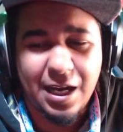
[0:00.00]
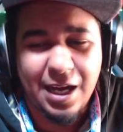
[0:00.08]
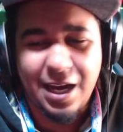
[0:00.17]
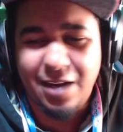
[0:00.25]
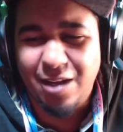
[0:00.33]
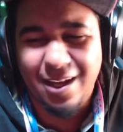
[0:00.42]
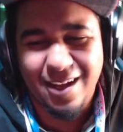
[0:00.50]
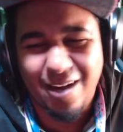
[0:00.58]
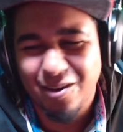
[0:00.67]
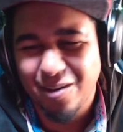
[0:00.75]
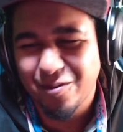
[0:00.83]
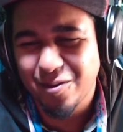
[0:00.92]
I
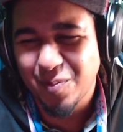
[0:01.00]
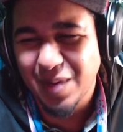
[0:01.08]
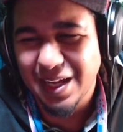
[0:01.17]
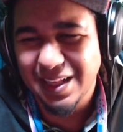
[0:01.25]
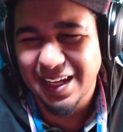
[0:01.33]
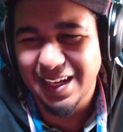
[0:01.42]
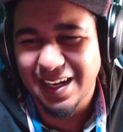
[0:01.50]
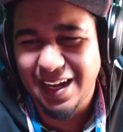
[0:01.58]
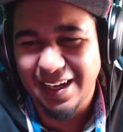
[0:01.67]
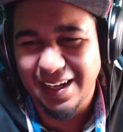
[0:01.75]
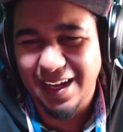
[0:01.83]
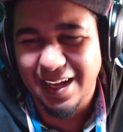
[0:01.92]
really feel bad that
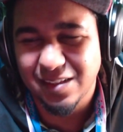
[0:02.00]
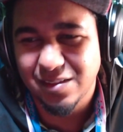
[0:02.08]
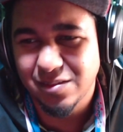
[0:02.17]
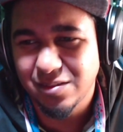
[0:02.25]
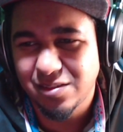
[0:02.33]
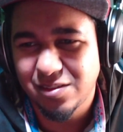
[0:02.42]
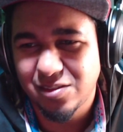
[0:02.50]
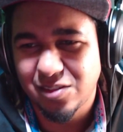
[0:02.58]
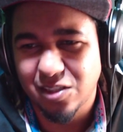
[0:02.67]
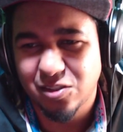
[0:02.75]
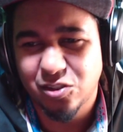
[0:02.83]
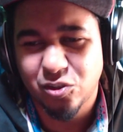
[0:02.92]
I had
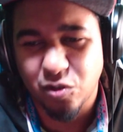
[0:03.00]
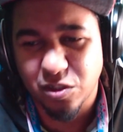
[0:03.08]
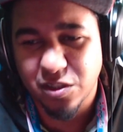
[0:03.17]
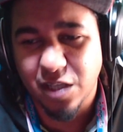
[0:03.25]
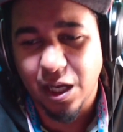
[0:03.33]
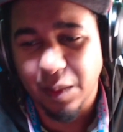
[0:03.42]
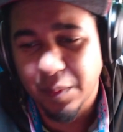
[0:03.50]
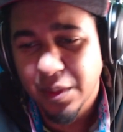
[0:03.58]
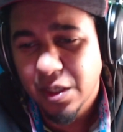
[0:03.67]
such short time.